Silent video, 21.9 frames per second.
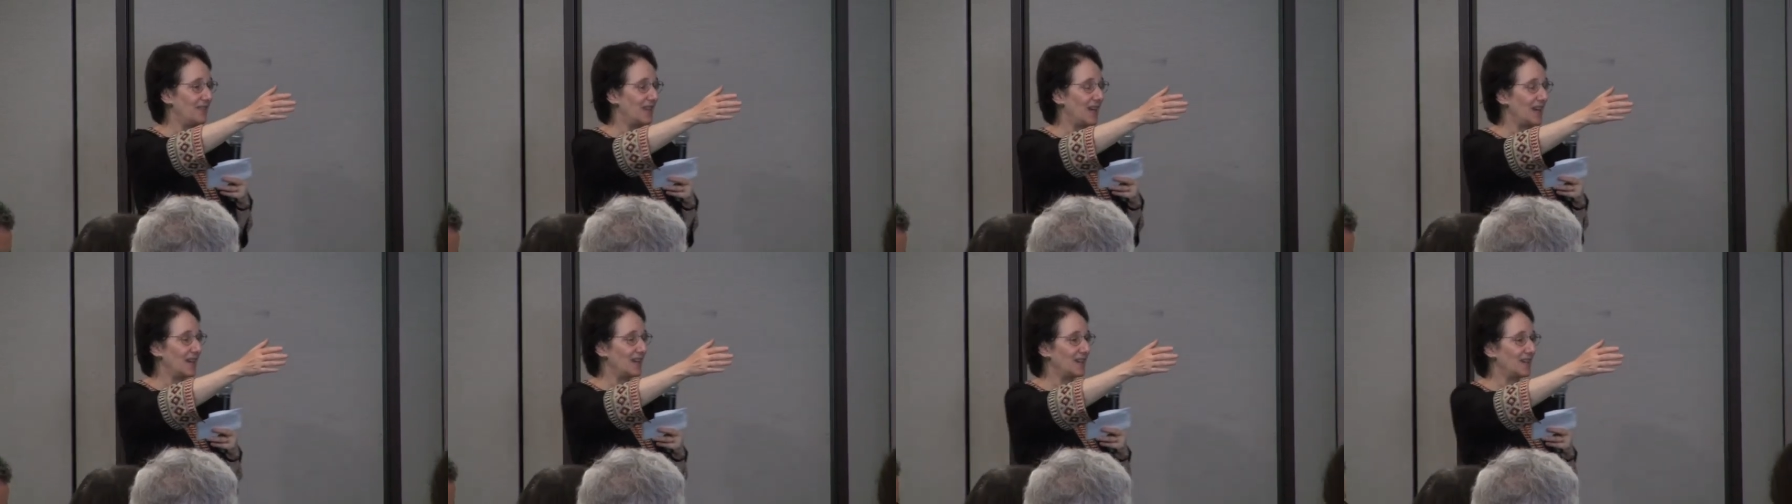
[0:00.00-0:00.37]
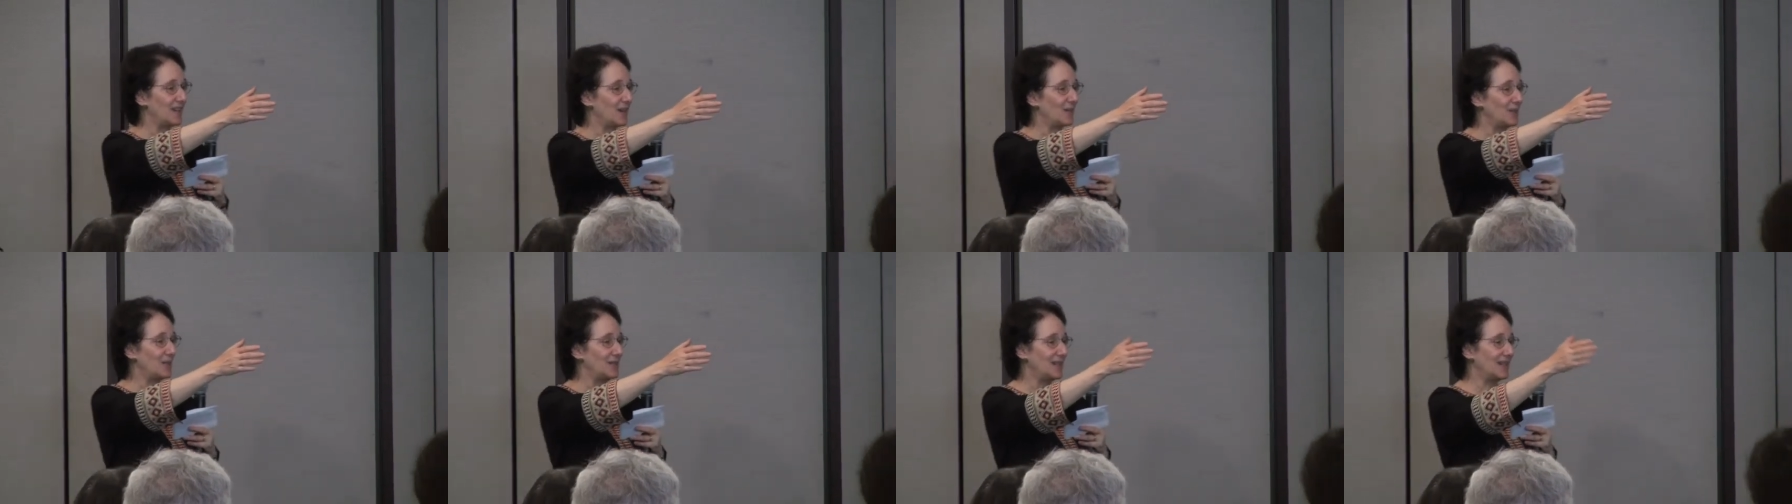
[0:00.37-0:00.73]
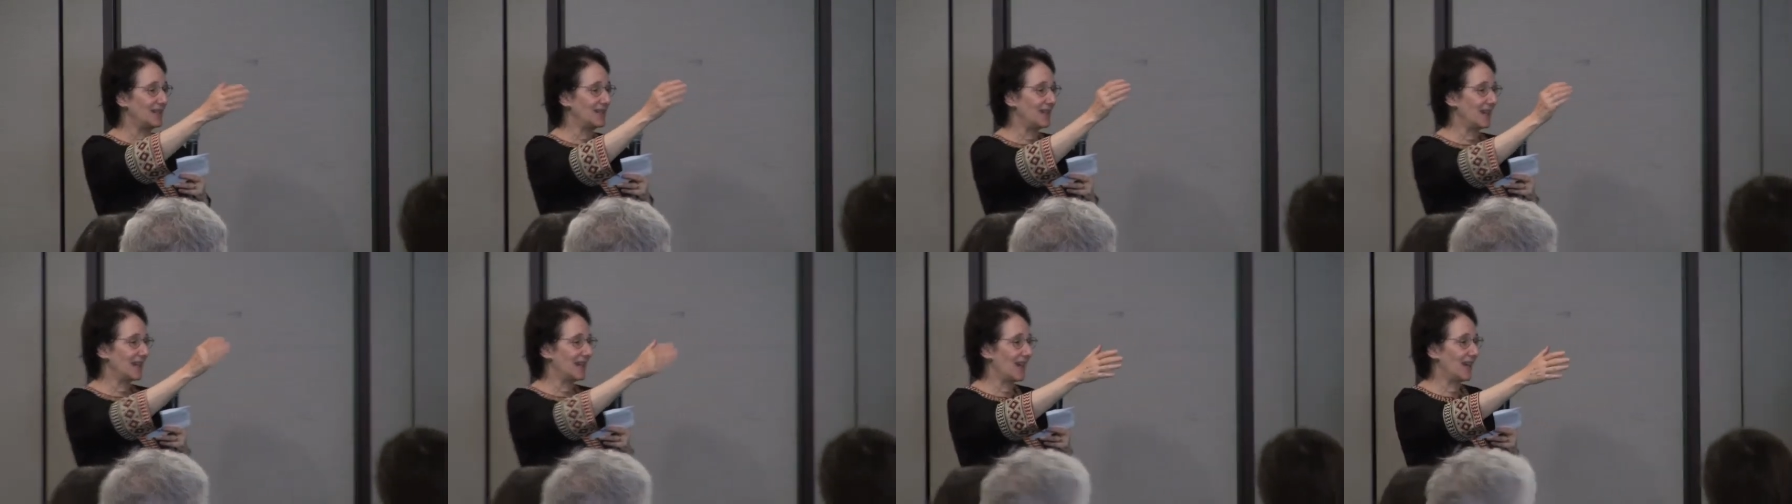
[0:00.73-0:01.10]
flyer that we
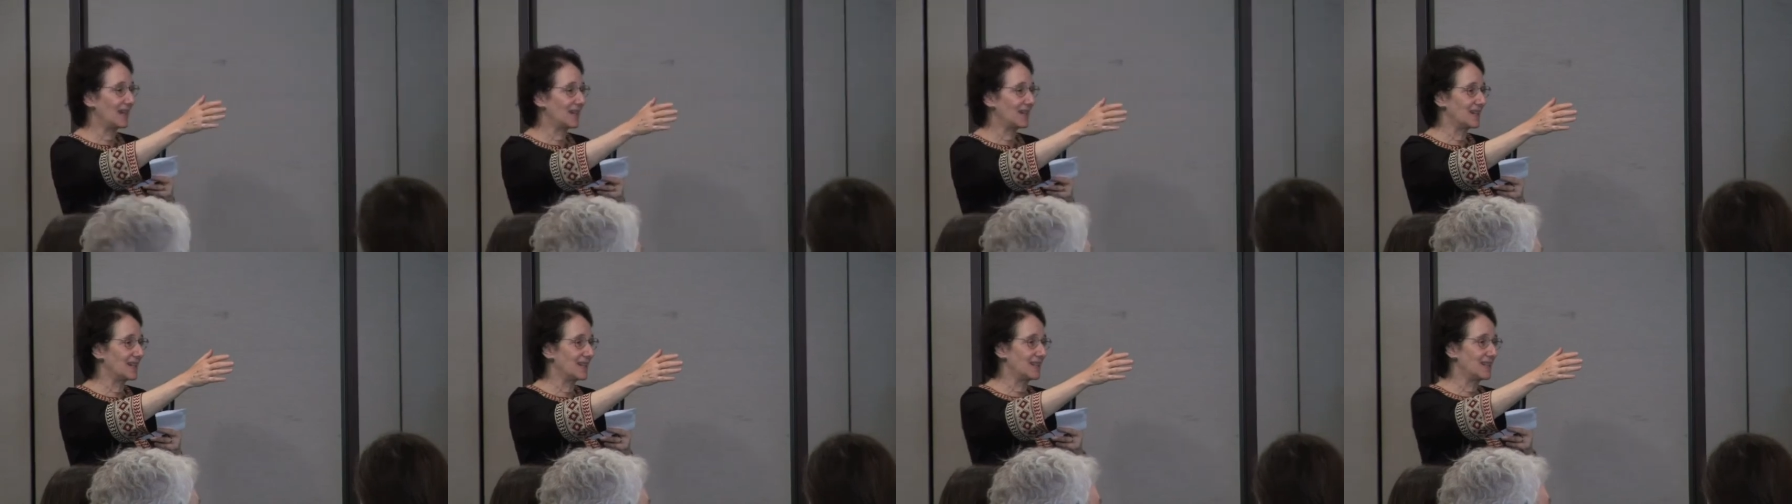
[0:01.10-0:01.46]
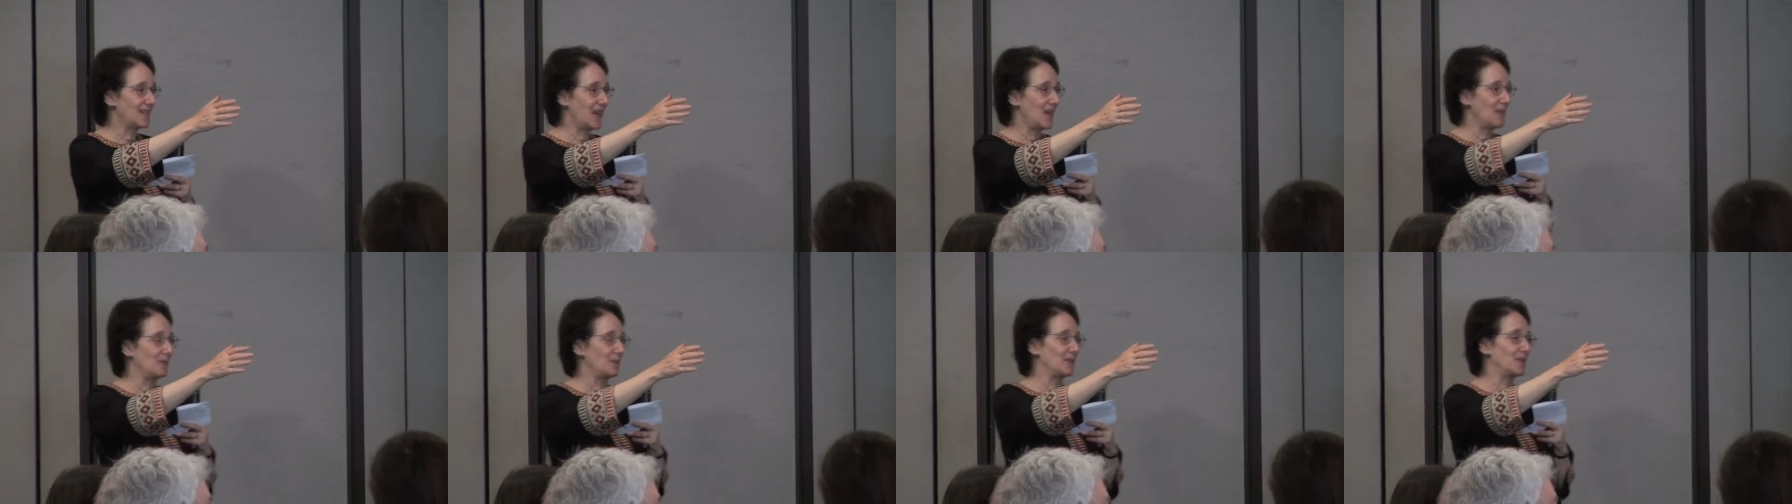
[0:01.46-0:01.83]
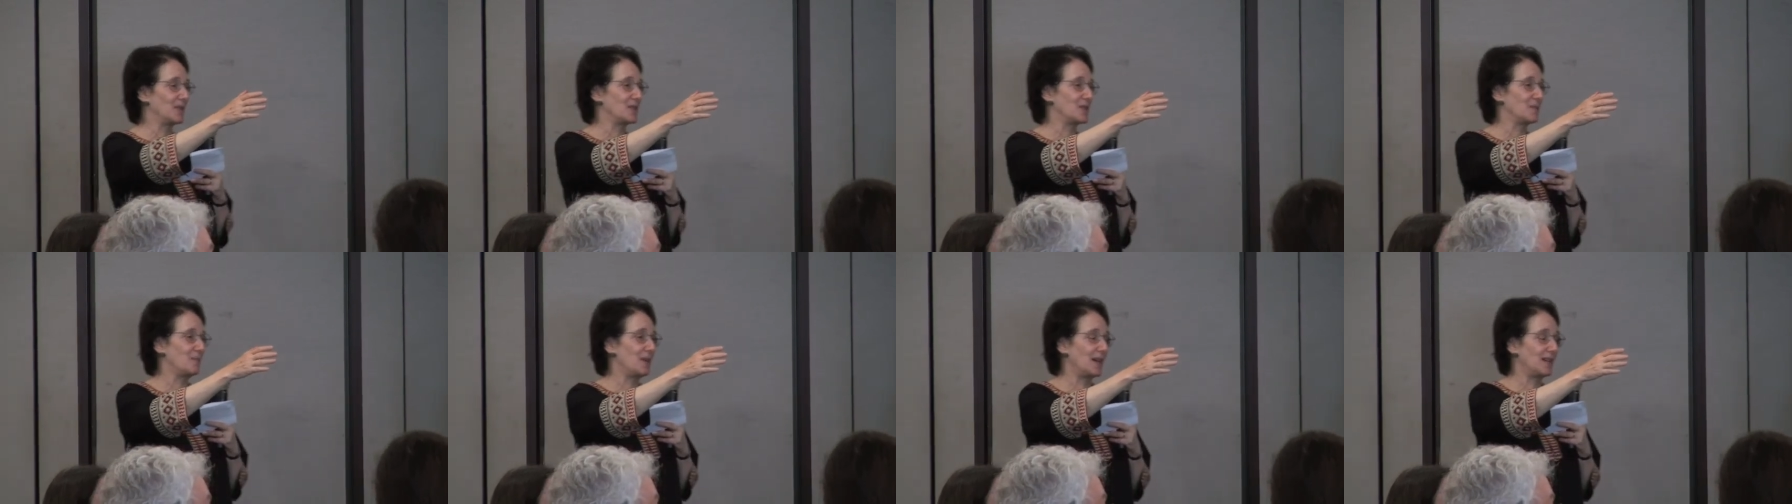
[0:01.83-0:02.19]
didn't get out onto the
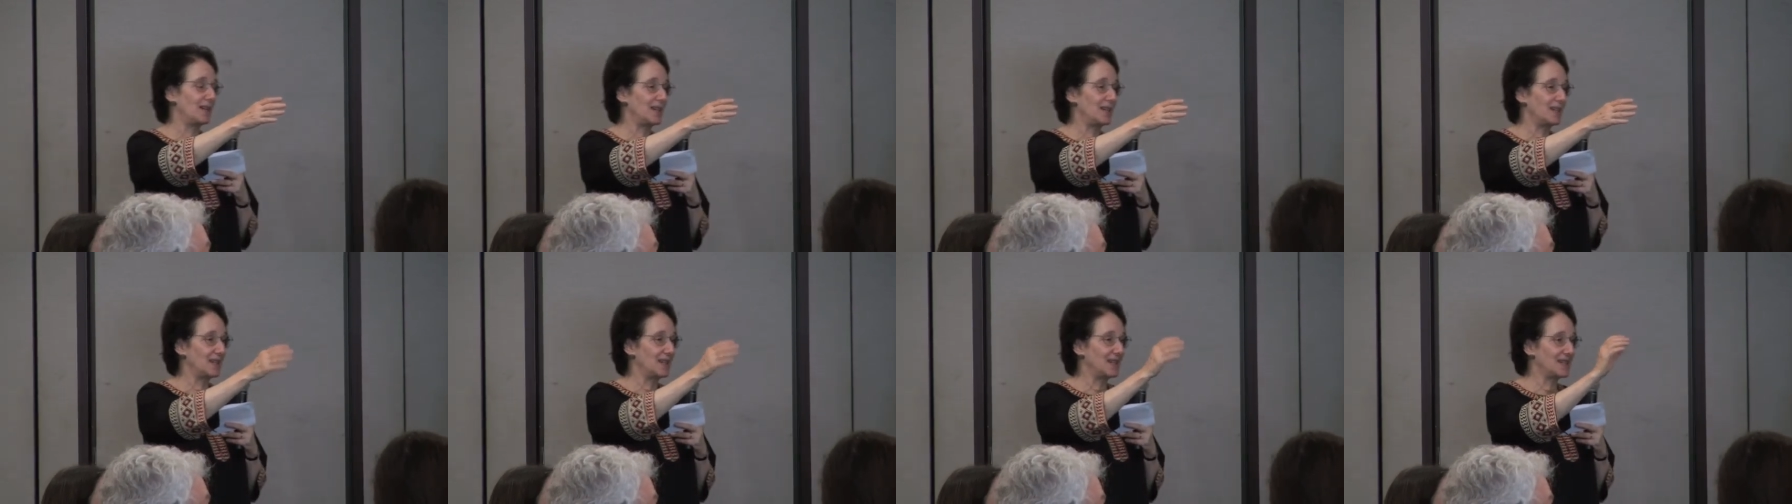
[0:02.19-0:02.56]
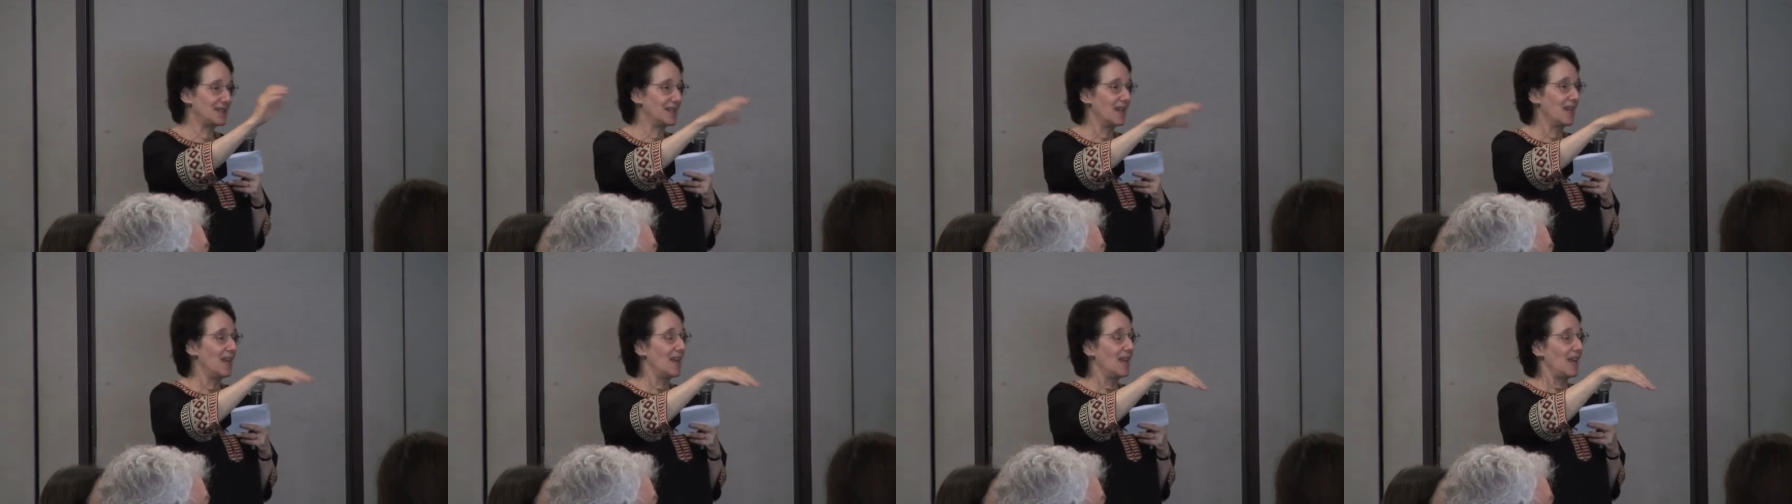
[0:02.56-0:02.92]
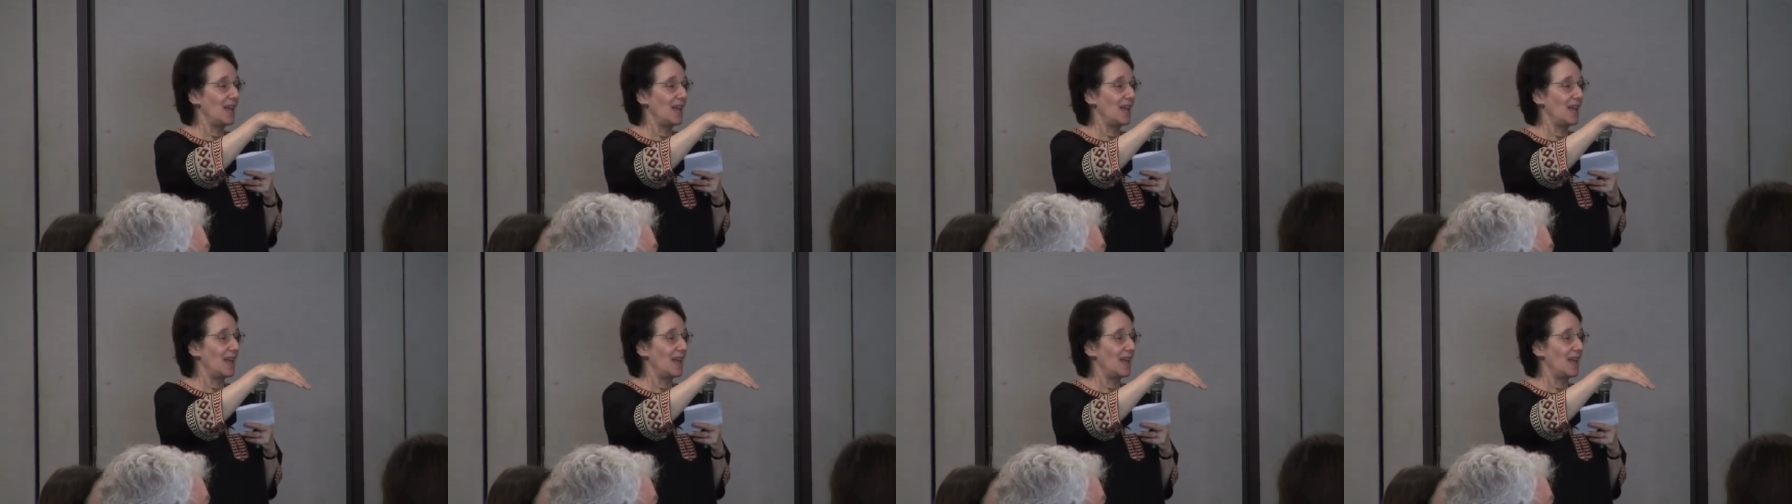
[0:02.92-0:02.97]
tables, but it is